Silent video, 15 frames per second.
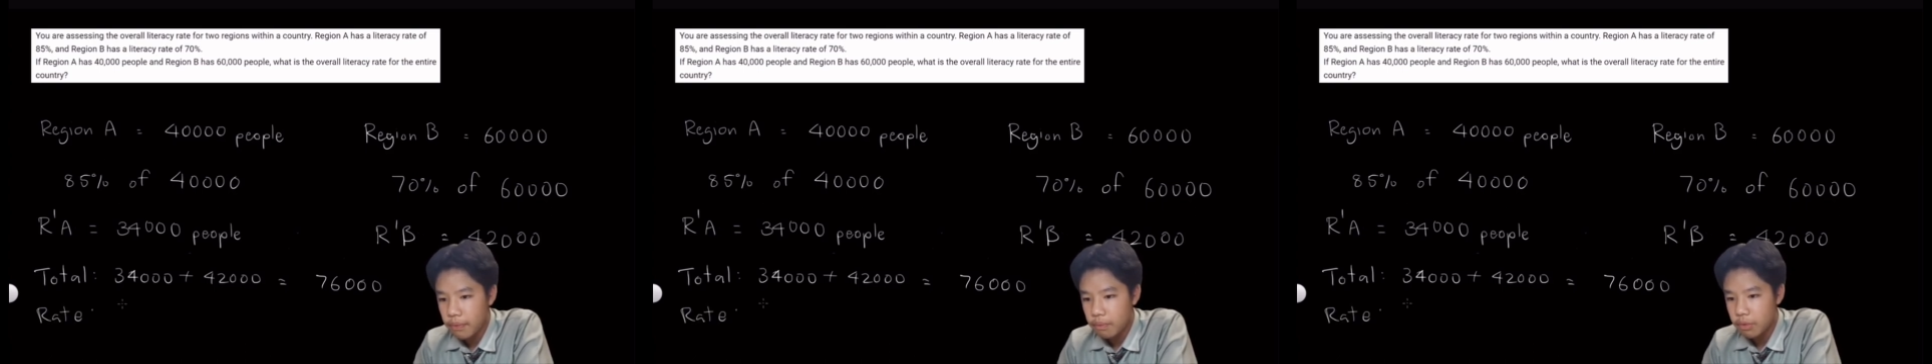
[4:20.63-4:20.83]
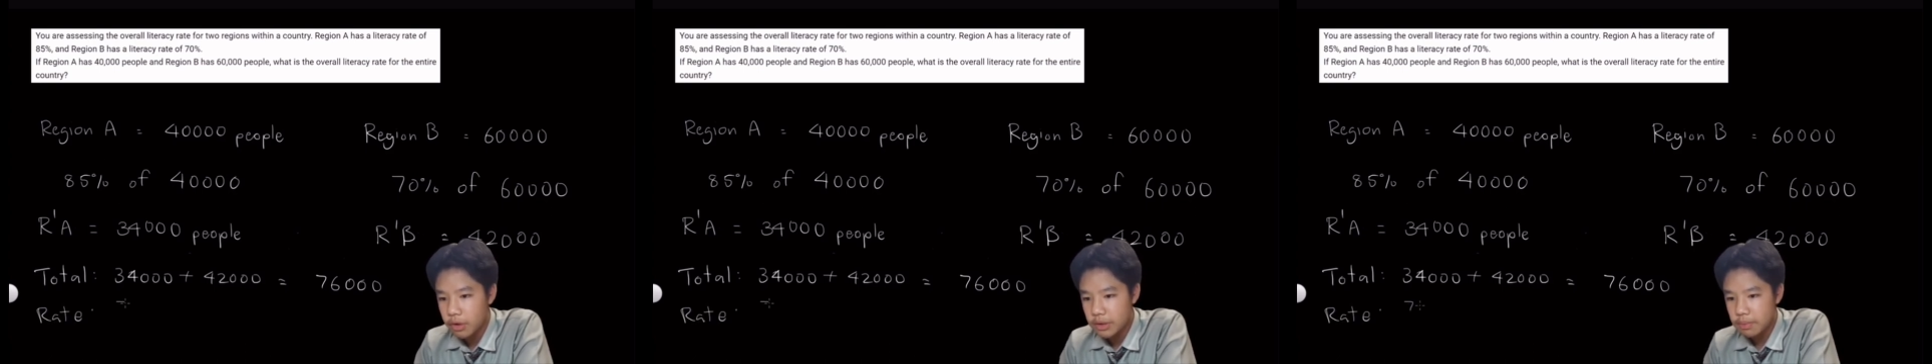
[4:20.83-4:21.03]

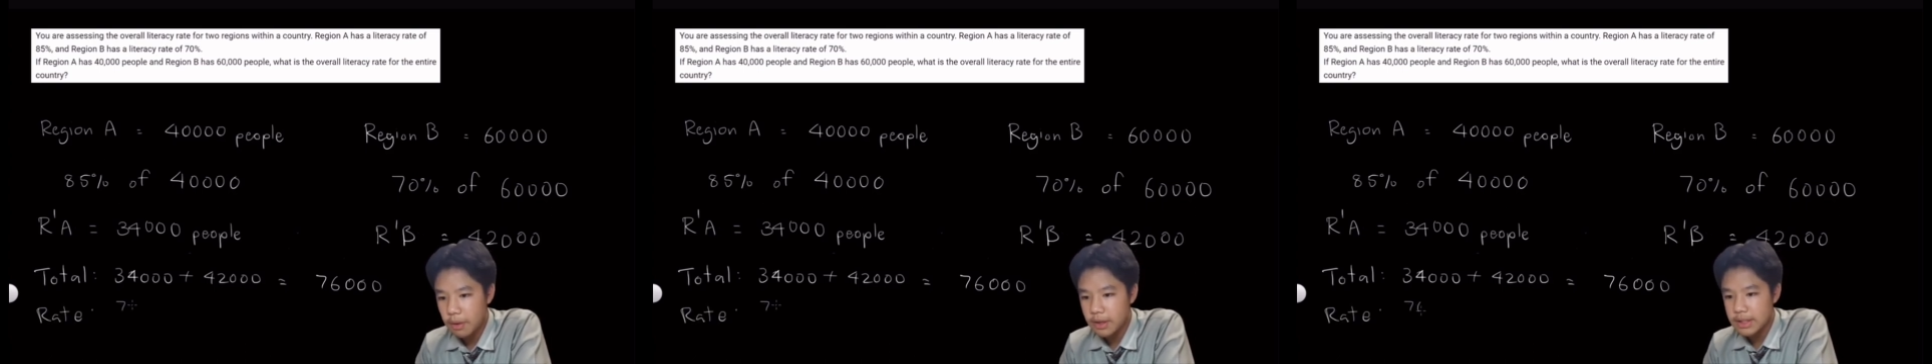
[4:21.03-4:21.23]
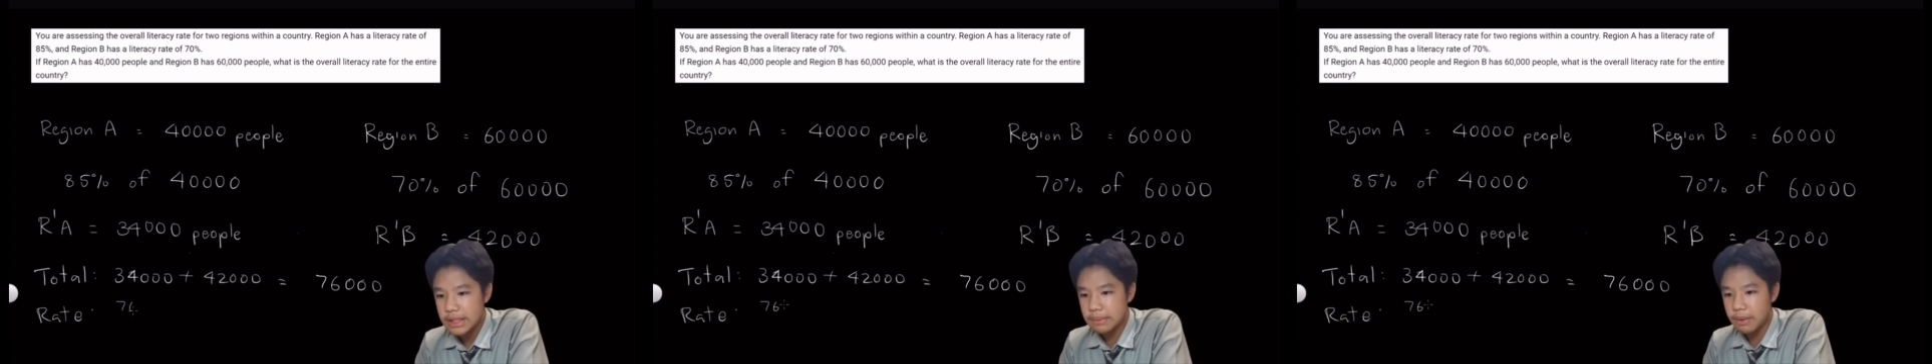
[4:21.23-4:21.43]
which
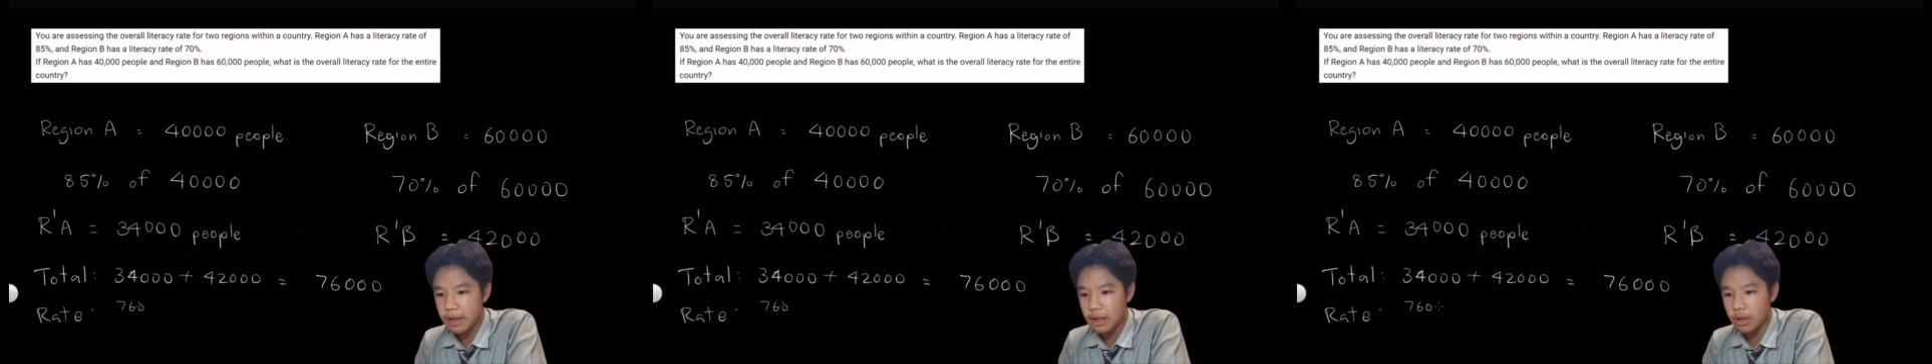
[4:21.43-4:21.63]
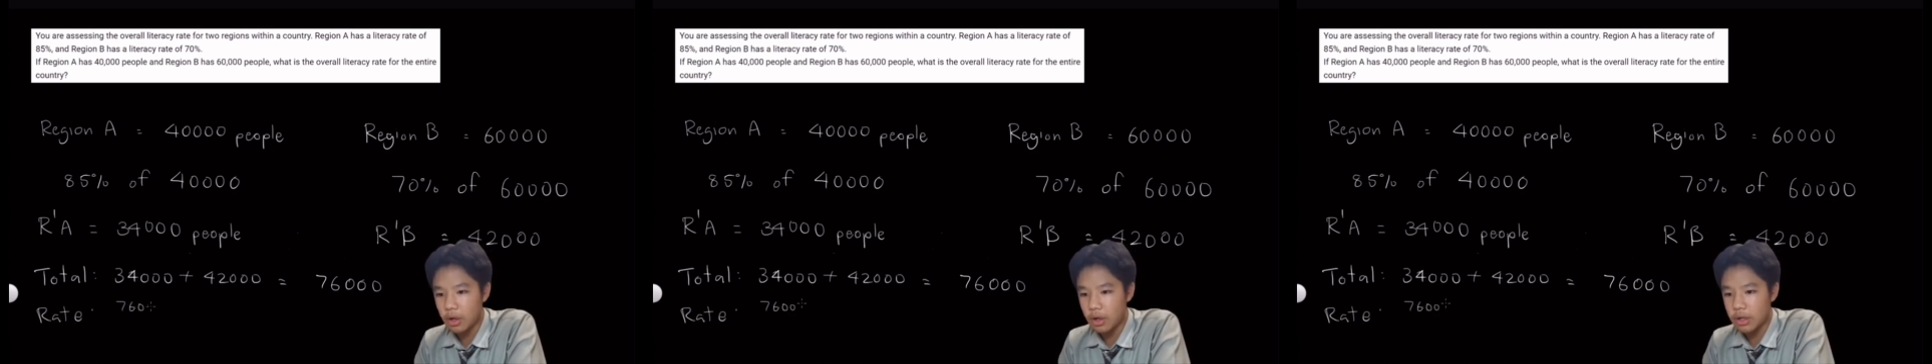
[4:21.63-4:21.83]
might seem
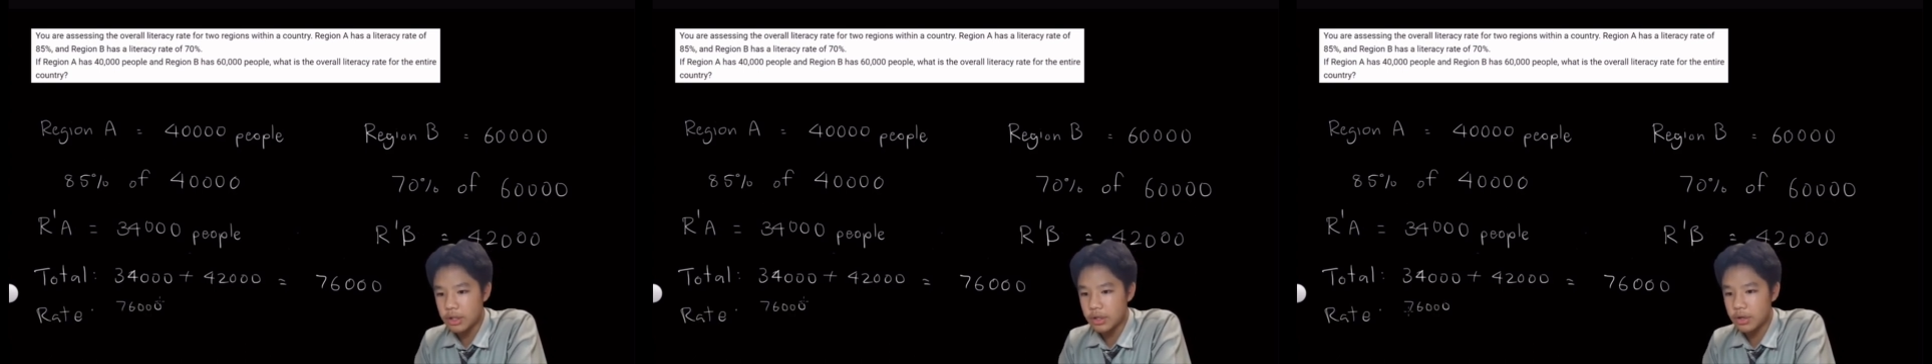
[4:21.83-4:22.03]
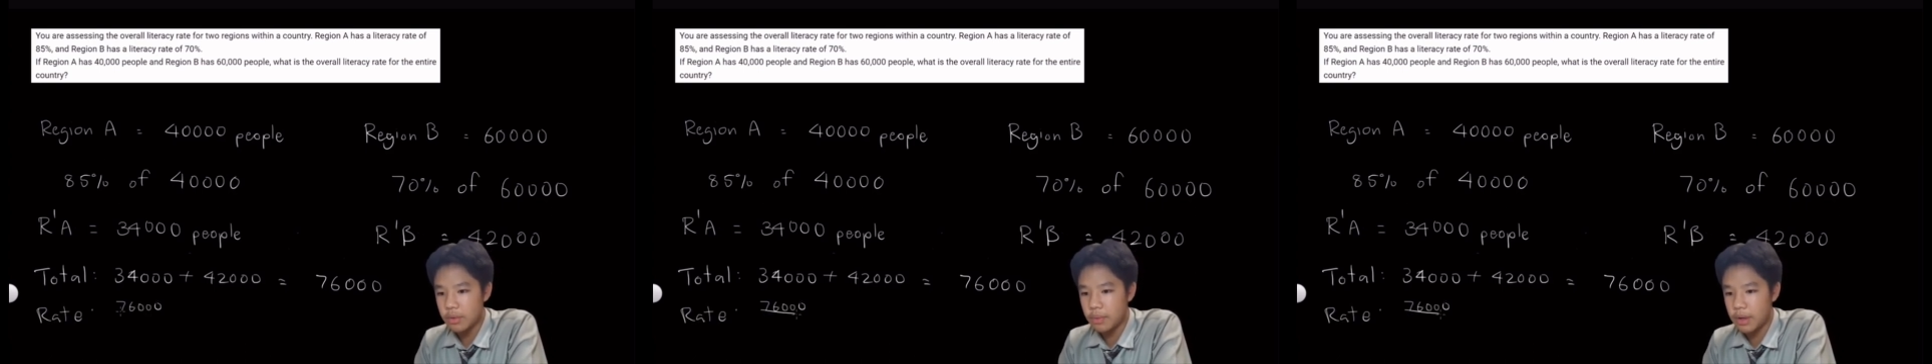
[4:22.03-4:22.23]
like a lot
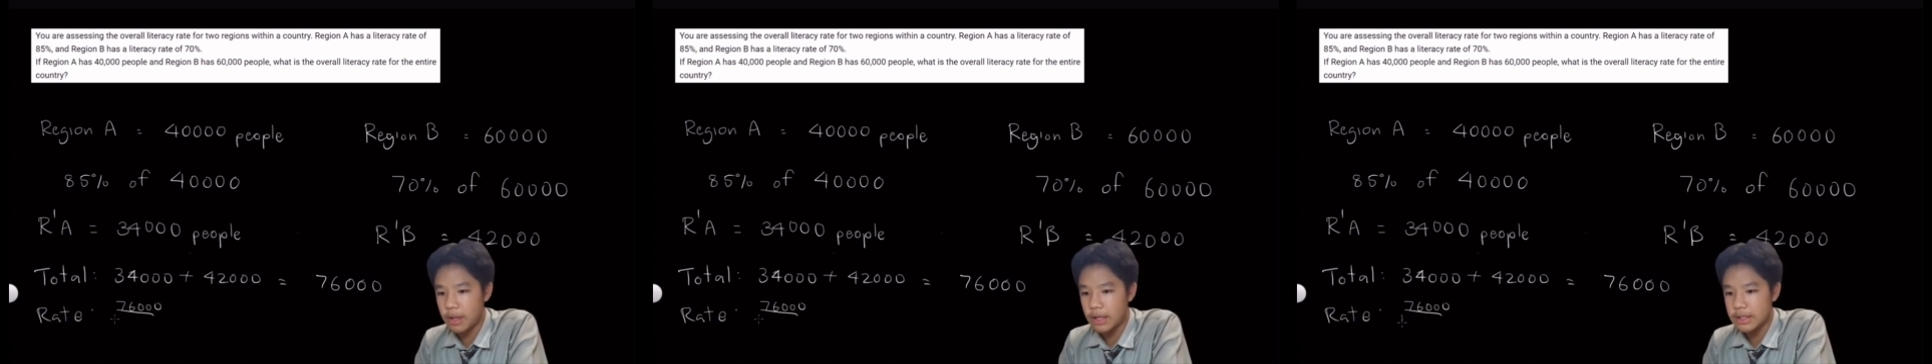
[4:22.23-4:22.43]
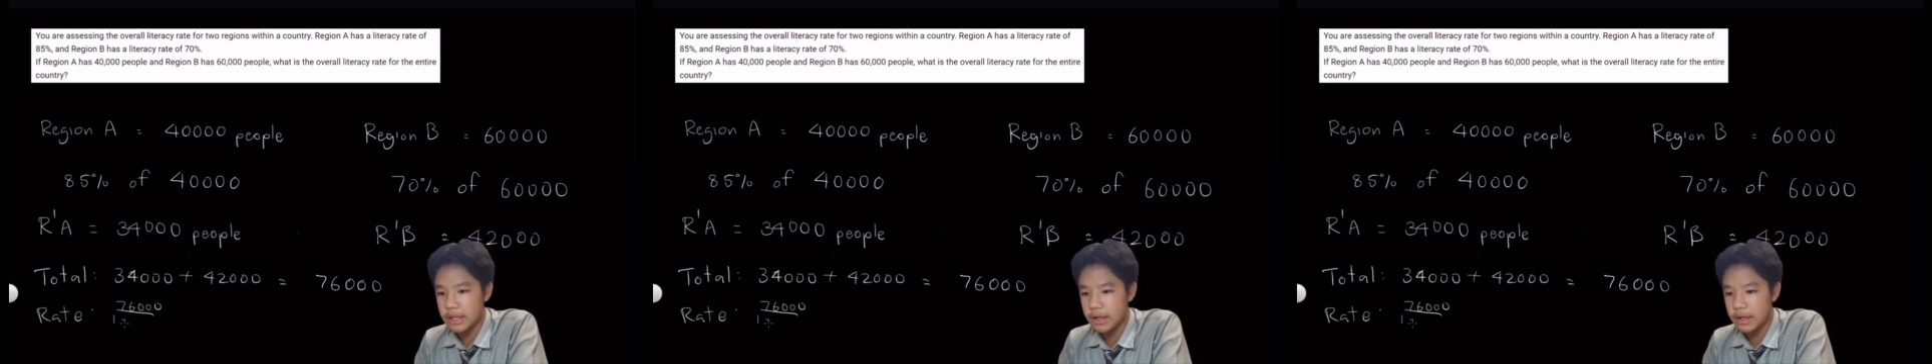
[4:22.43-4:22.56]
until you realize